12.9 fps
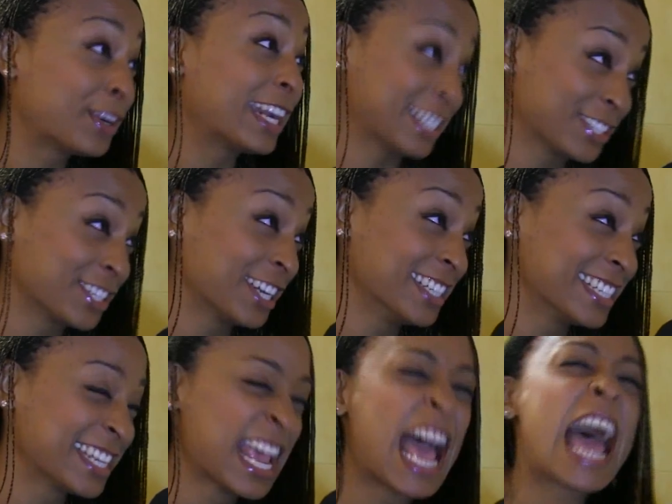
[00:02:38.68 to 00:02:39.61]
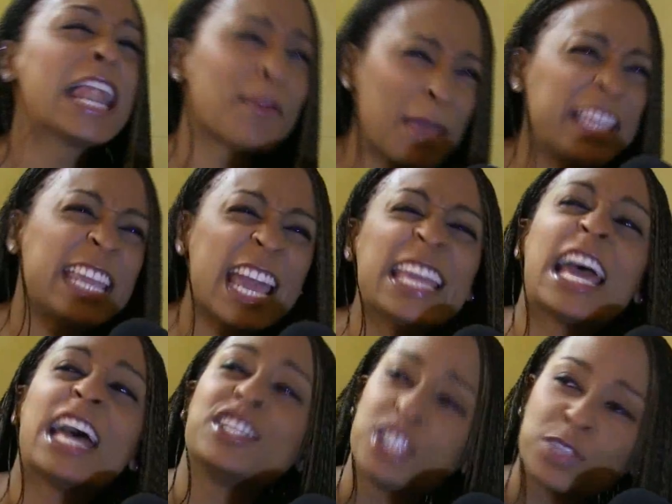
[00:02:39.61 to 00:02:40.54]
directions, and I'm like, yeah,
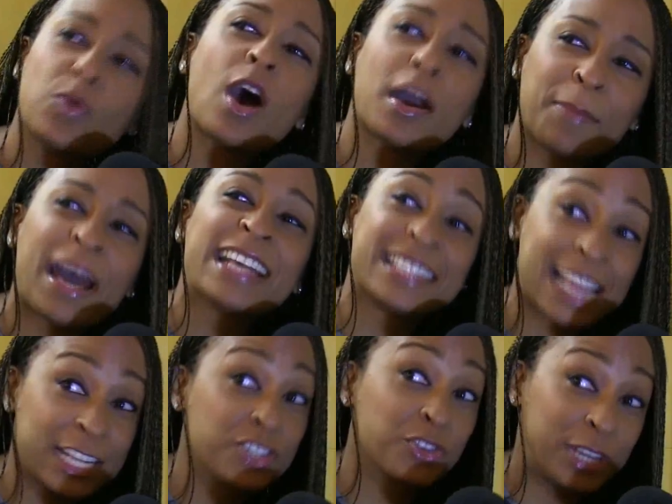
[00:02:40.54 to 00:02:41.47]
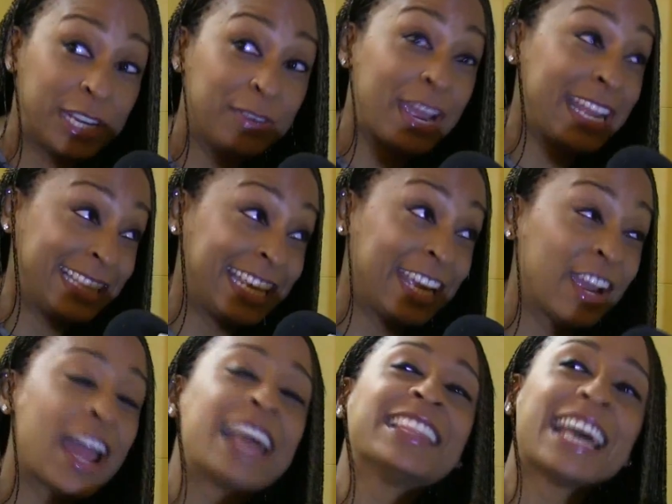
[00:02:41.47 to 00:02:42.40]
yeah, just walk past that tree right
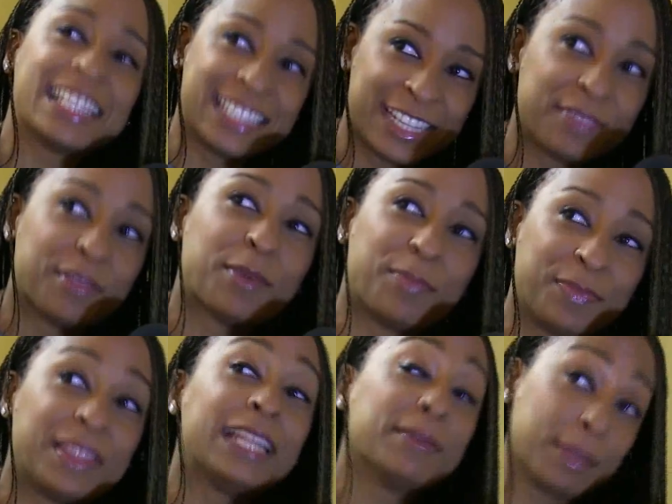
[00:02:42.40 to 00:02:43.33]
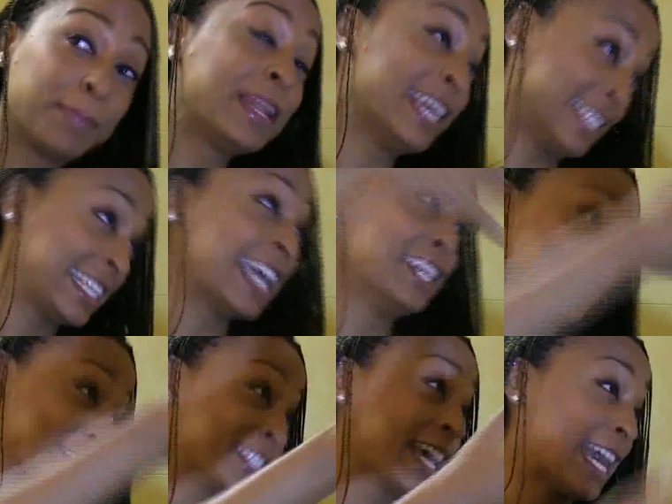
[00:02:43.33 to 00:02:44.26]
there, and that's the the, the place that you
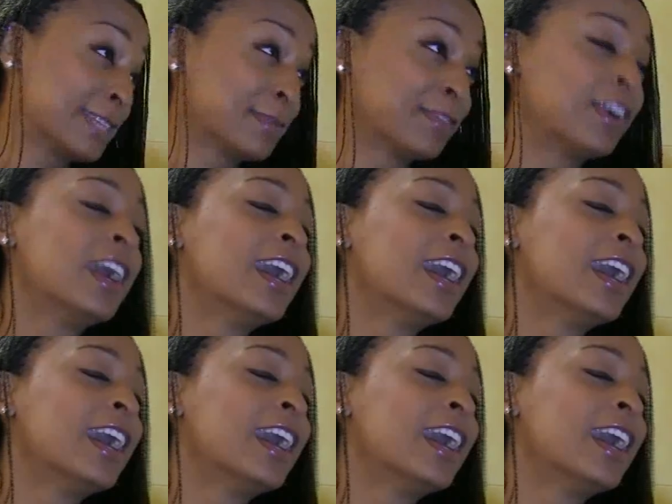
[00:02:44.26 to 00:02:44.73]
just asked me for.